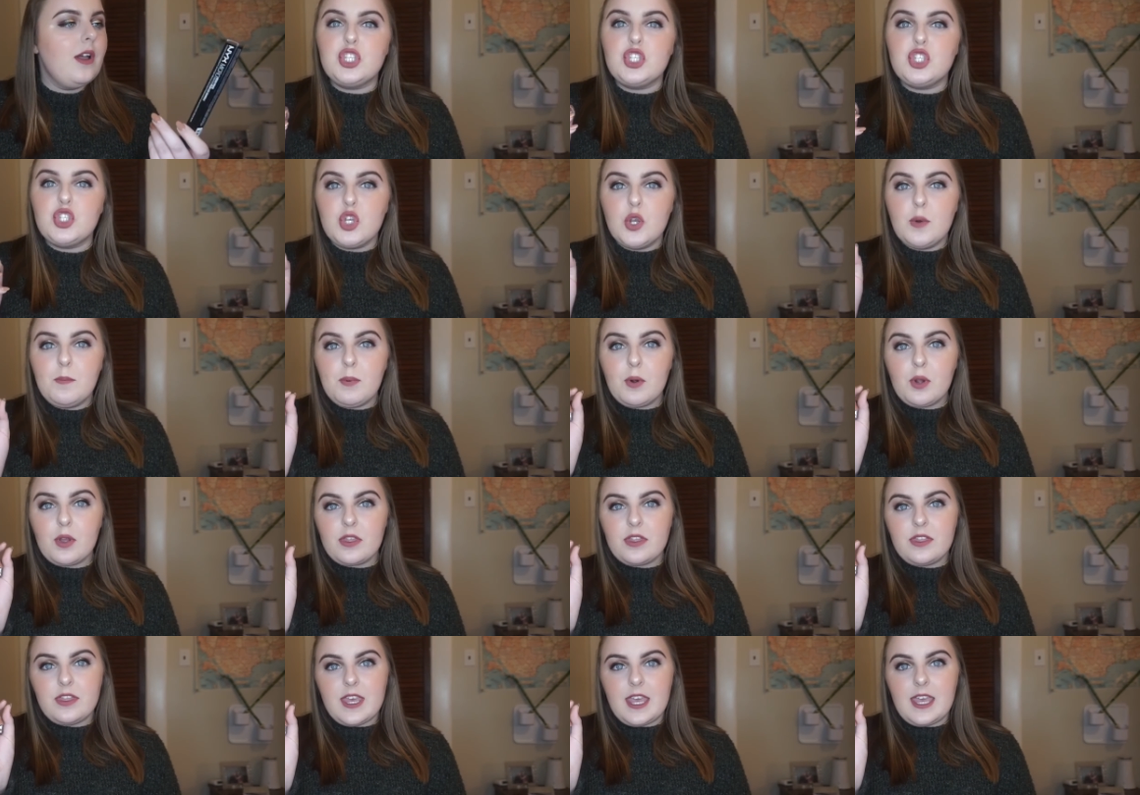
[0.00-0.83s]
Super
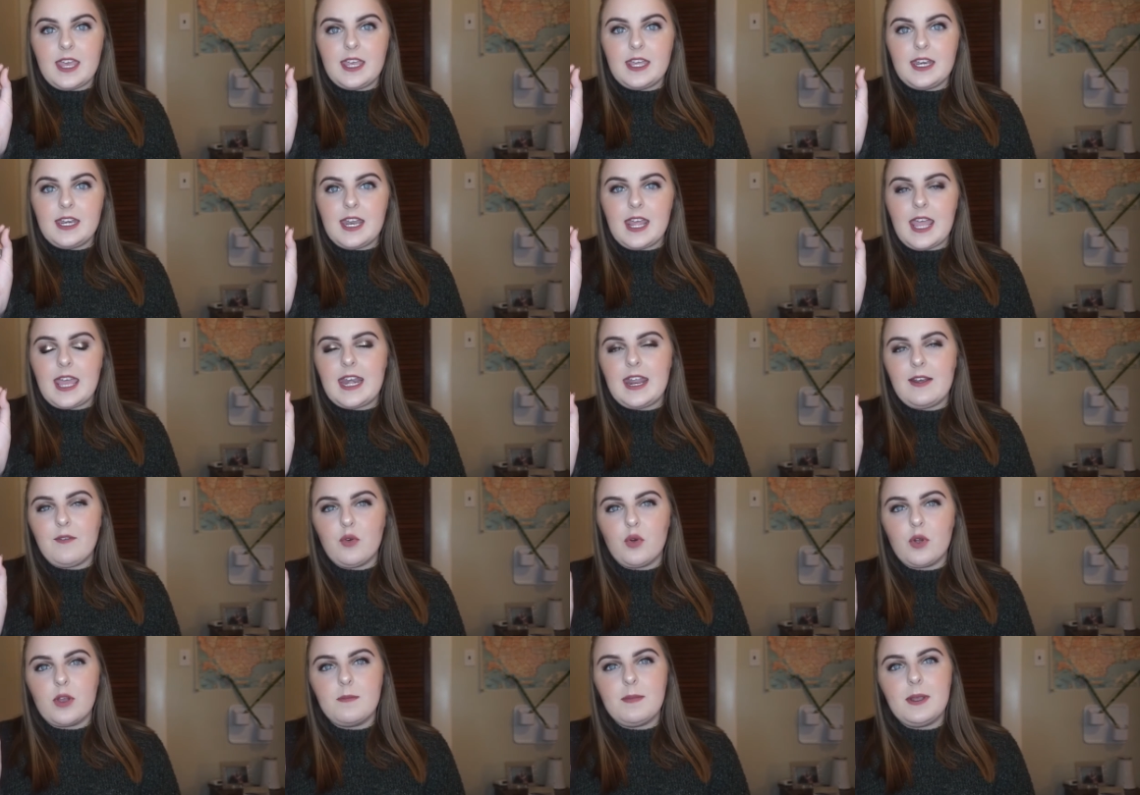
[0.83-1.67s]
thin, and
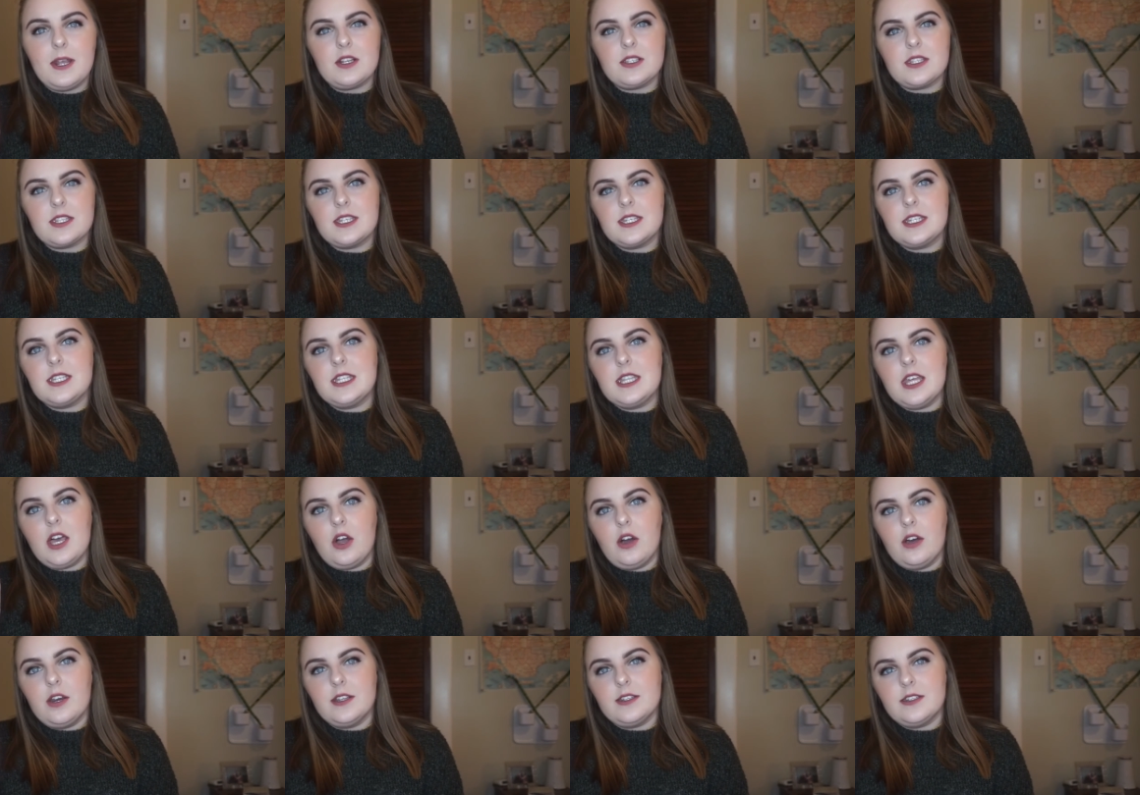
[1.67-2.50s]
everyone compares it to the
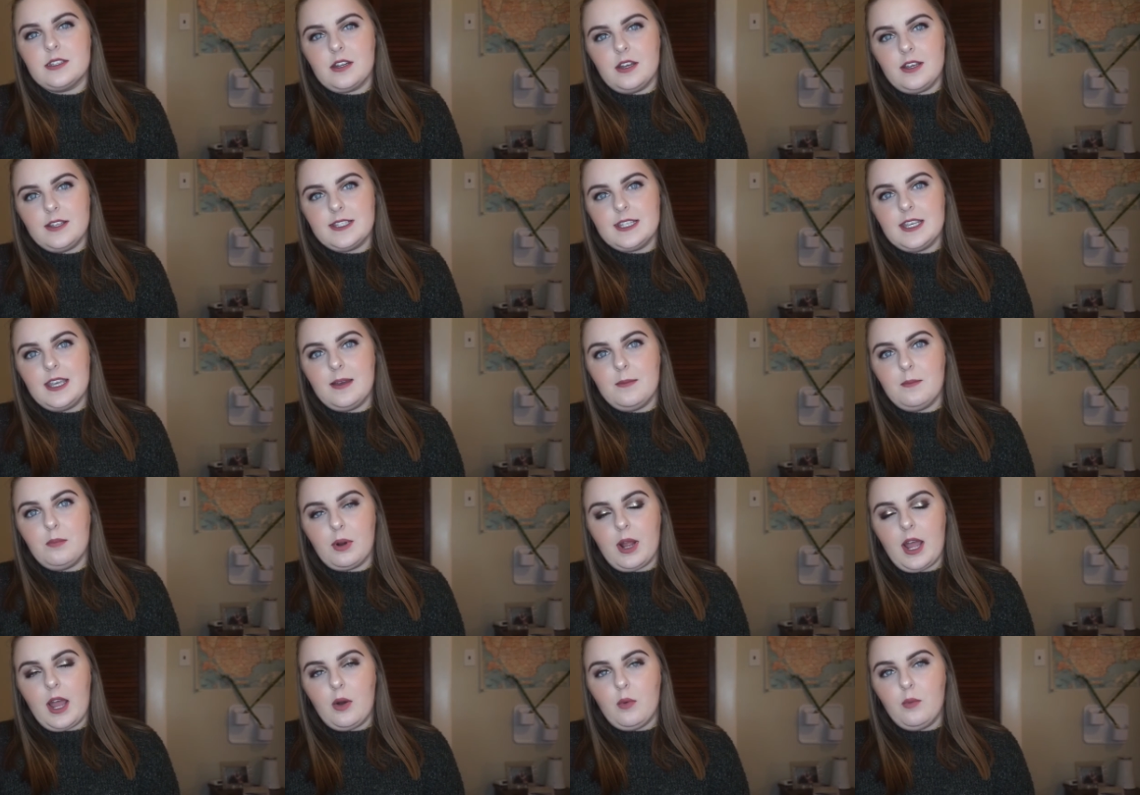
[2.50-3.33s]
Anastasia
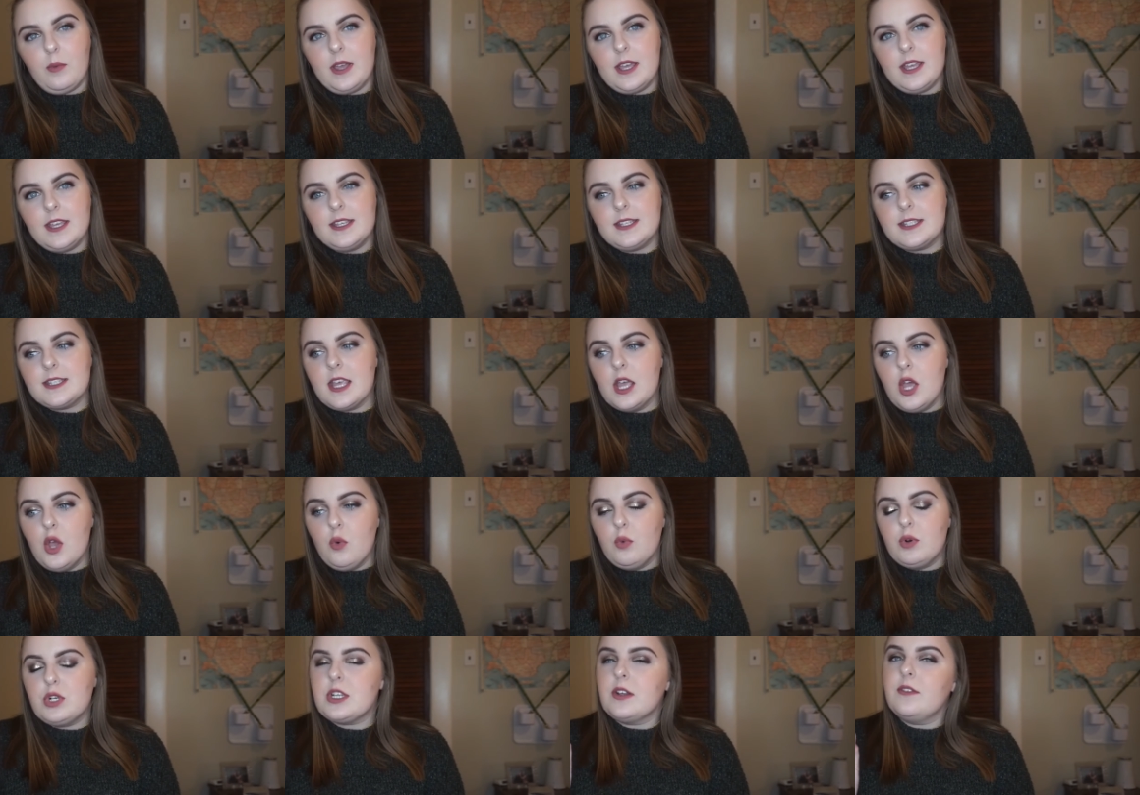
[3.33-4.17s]
Brow Wiz,
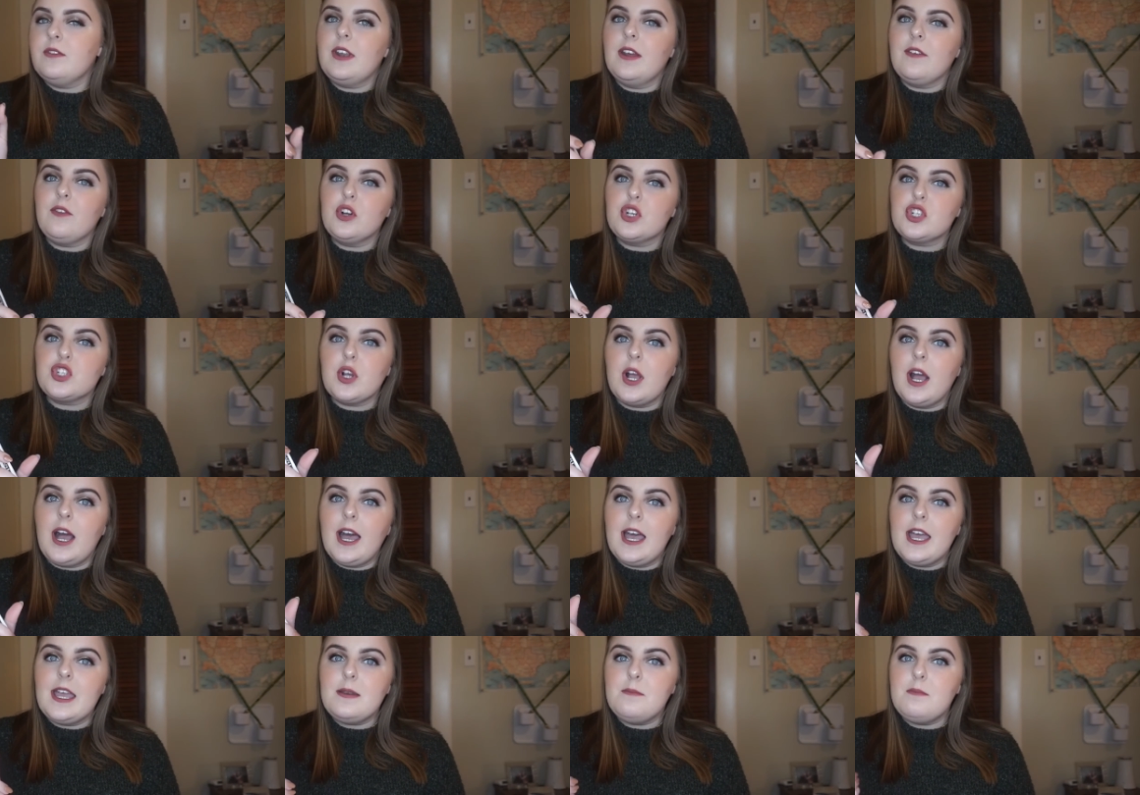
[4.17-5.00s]
which I've never
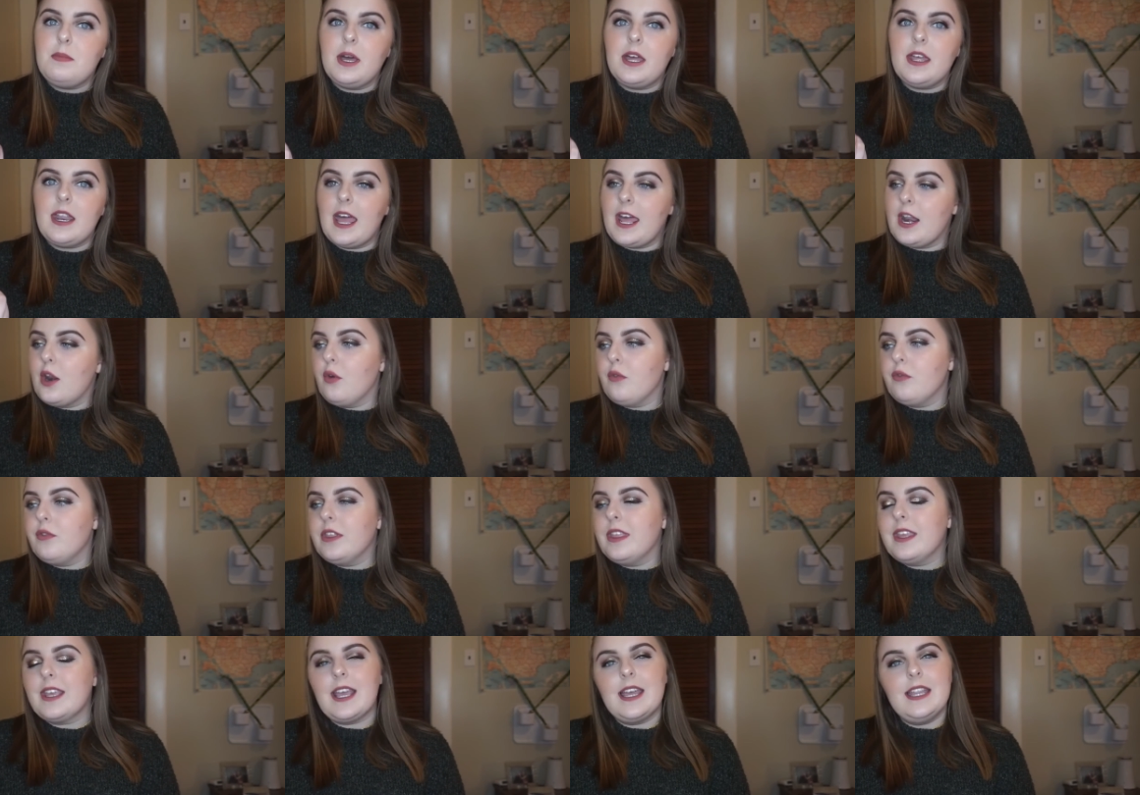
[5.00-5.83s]
tried, but I don't
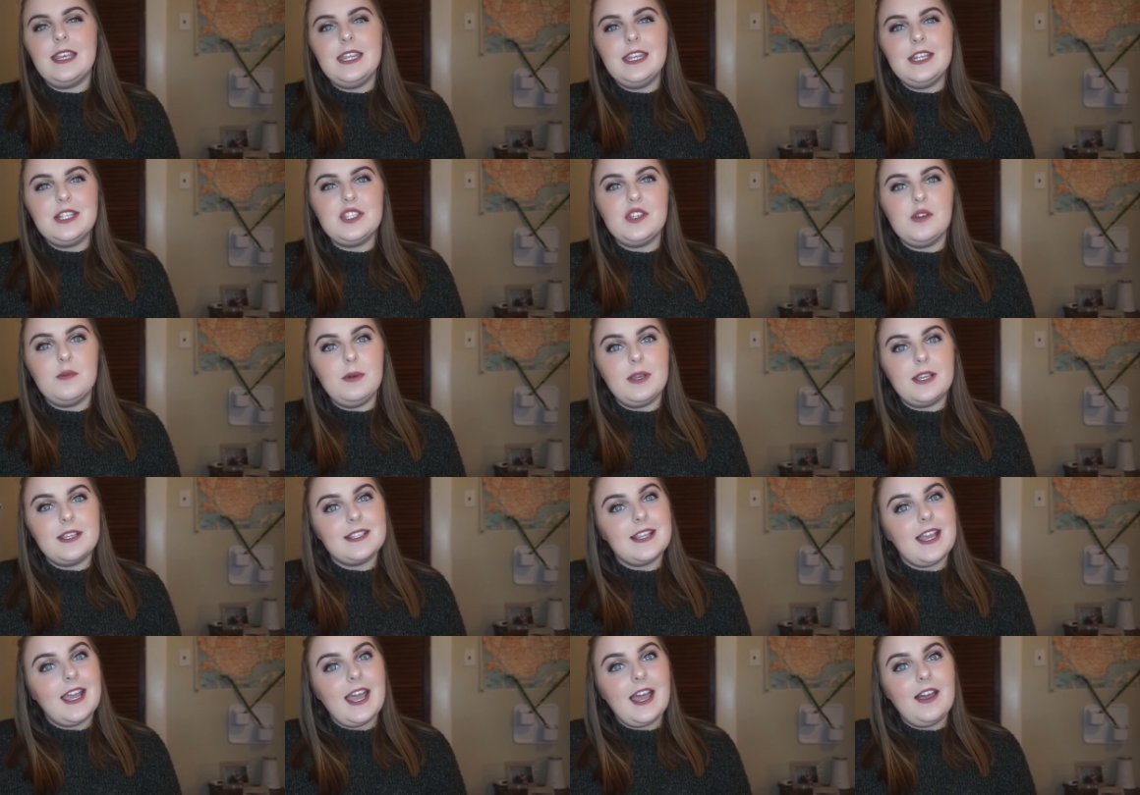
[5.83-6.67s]
feel like I need to
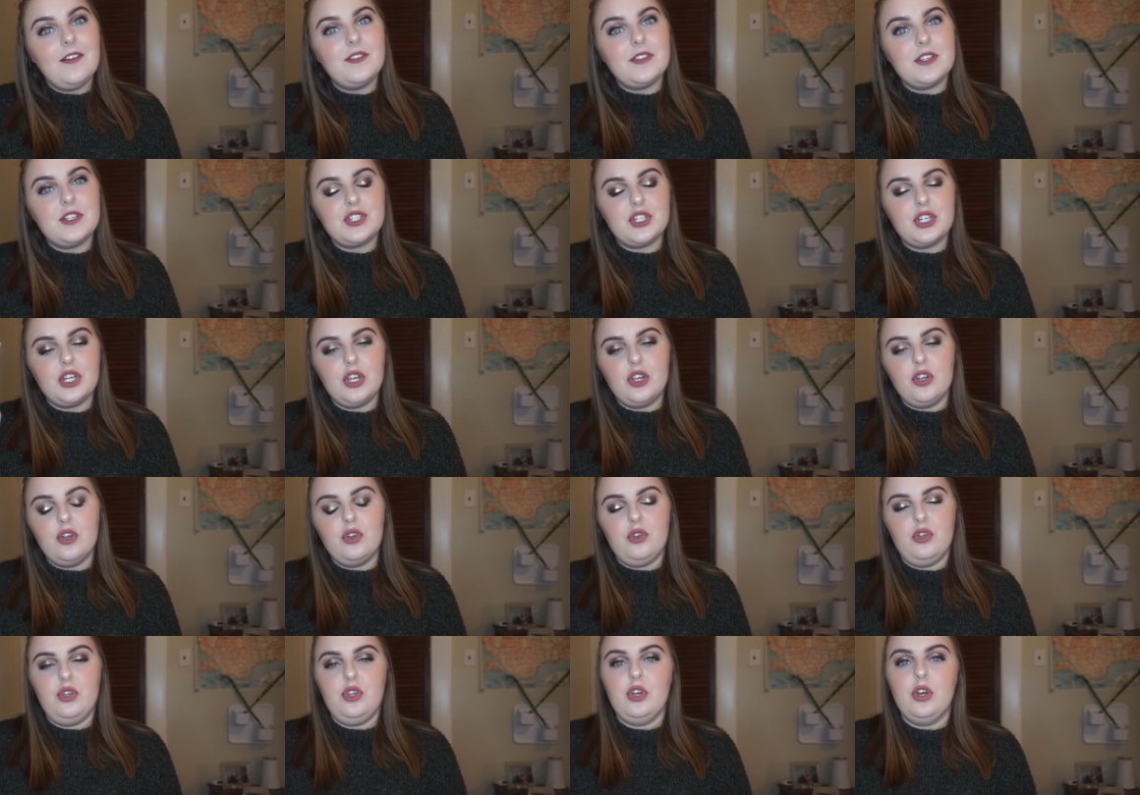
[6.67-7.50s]
because I have such a
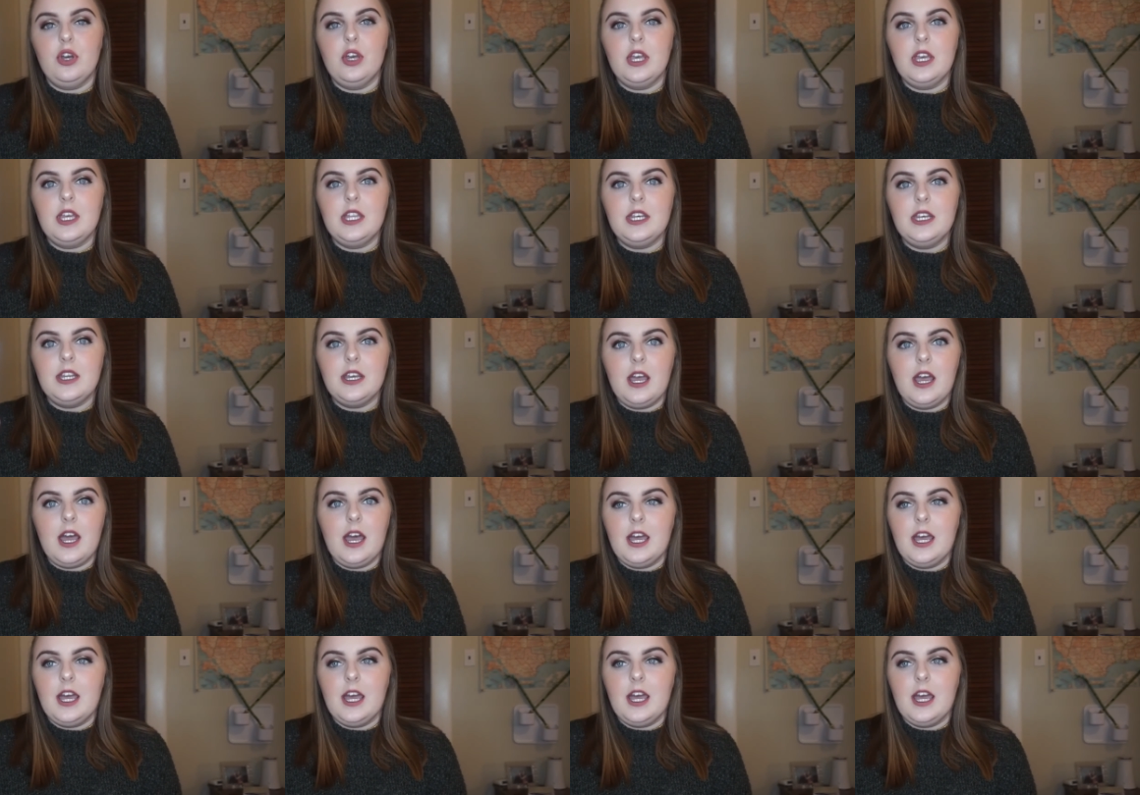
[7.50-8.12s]
good